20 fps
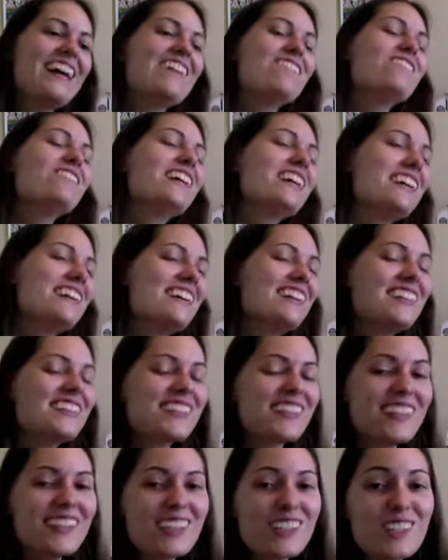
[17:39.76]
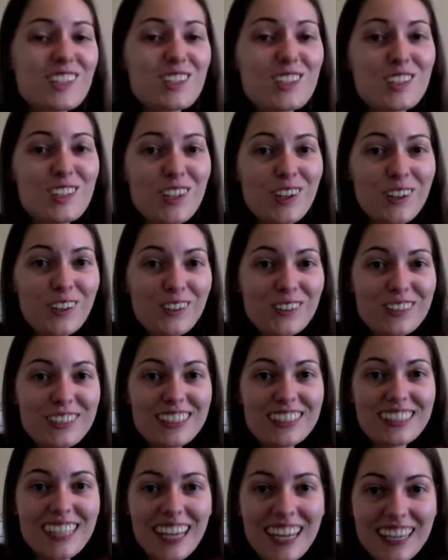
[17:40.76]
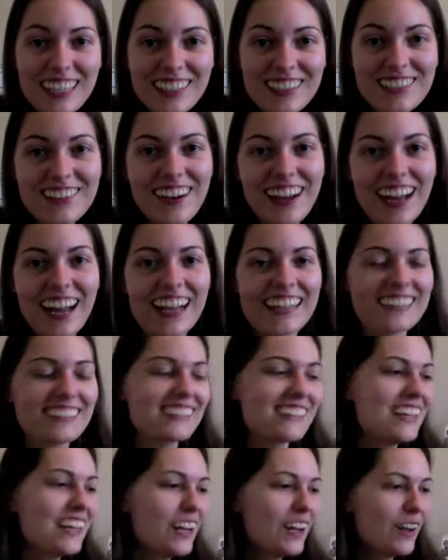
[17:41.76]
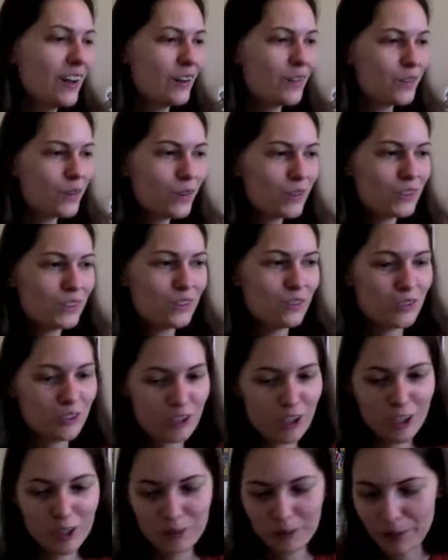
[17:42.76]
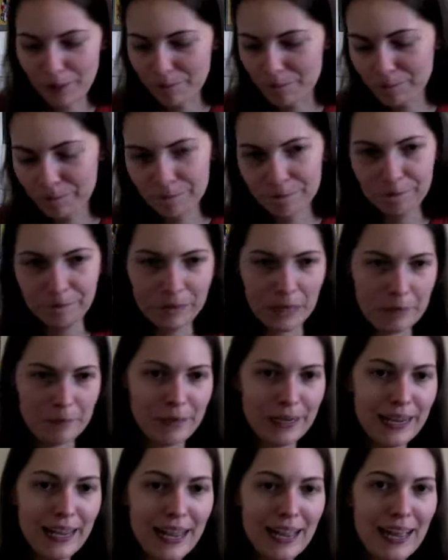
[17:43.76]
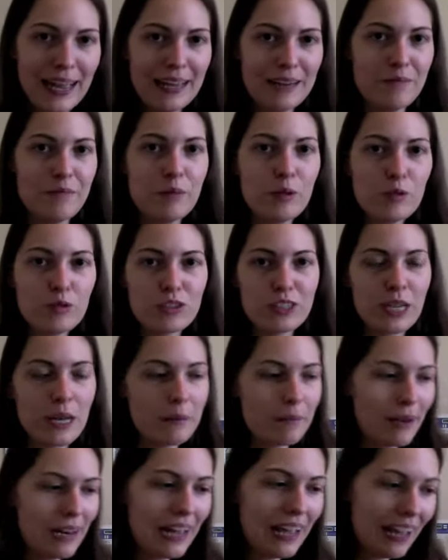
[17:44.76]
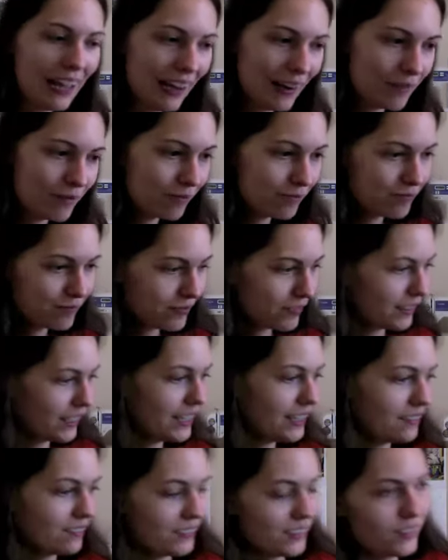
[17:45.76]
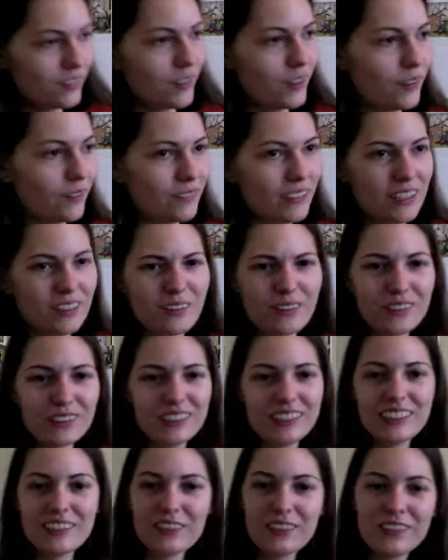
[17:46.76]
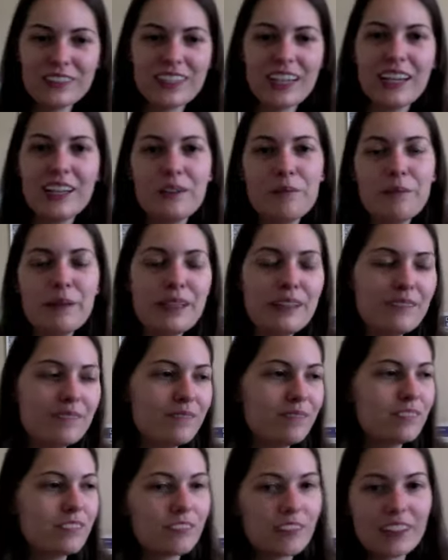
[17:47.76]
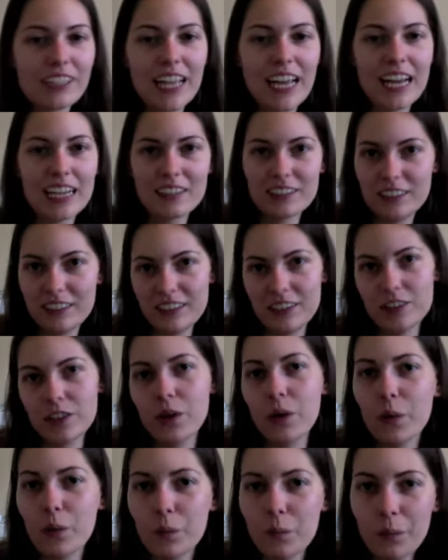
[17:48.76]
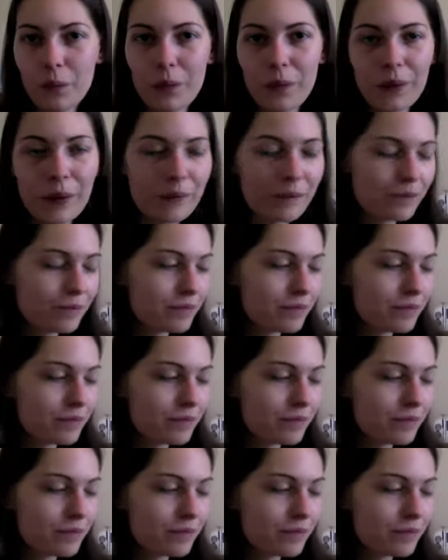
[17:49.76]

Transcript: Madara is getting so sidetracked. Of course it was all about, my plan, Moonsai plan. And you know, of course he's always kind of been relaxed this whole war.